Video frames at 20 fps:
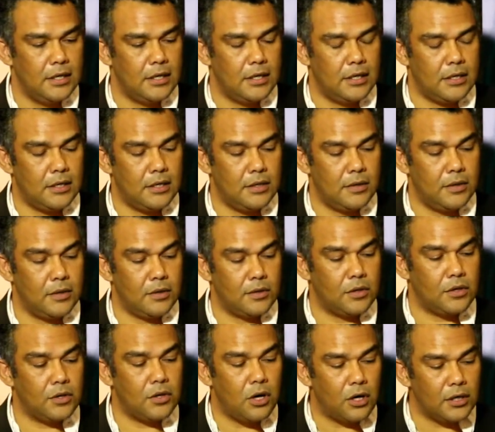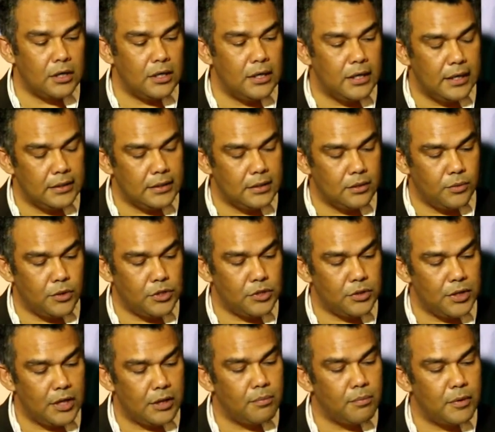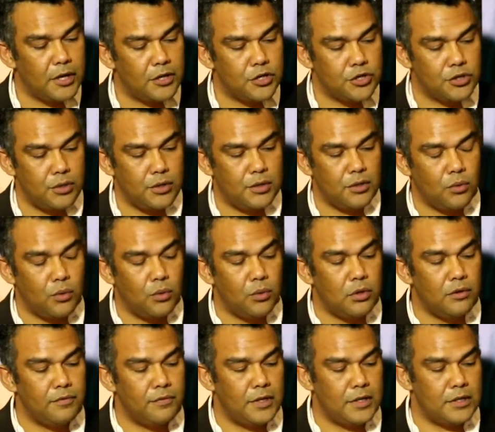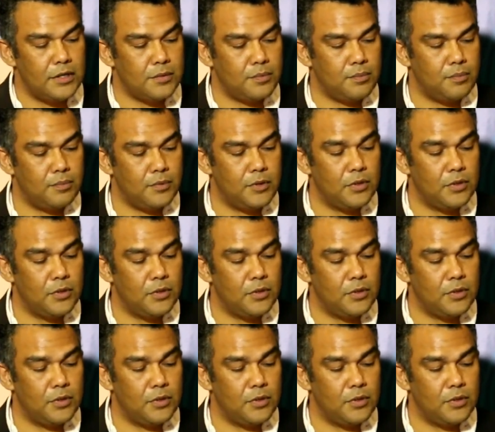uh, the correlator which then makes sure that all of these